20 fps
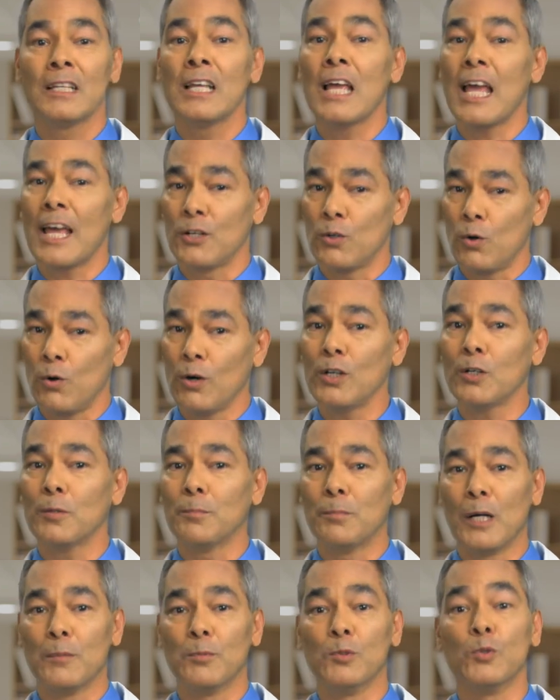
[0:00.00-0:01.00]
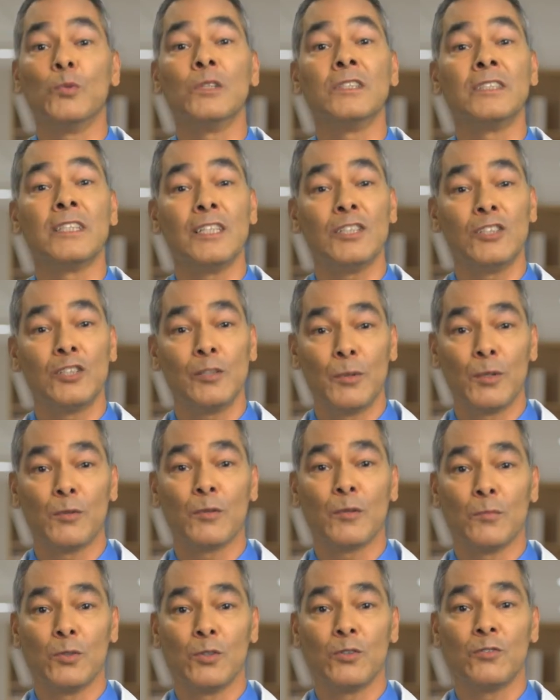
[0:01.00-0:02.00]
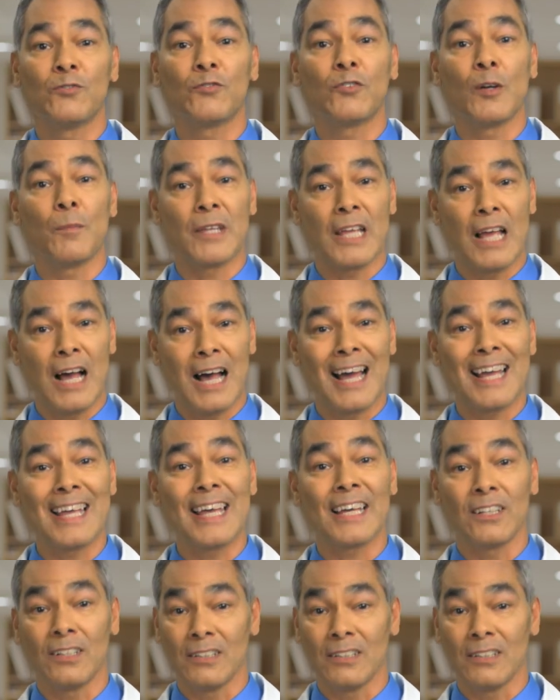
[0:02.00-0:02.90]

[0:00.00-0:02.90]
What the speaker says: An oil bubble will need to be removed from the eye at a